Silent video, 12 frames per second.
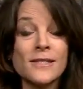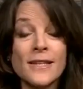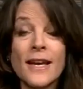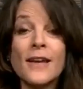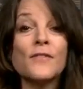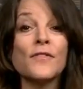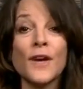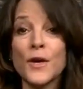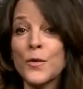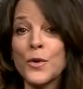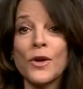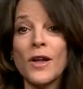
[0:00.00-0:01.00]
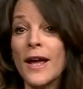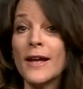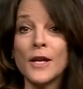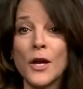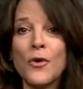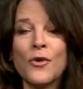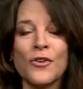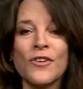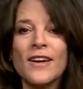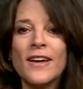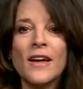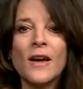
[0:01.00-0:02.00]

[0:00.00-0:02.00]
state, federal, and local.